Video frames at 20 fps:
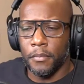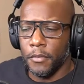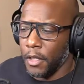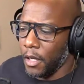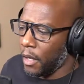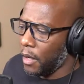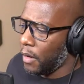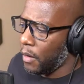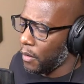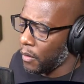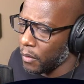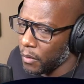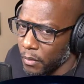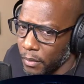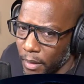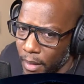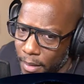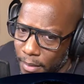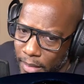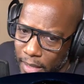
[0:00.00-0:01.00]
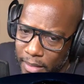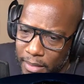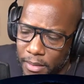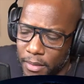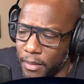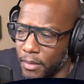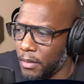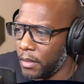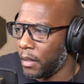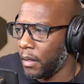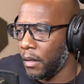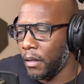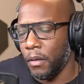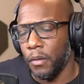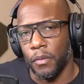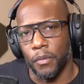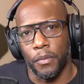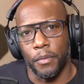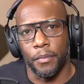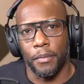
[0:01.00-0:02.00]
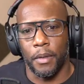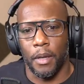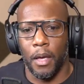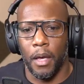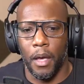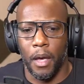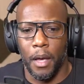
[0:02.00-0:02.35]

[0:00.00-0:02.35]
Yo, I like the tone.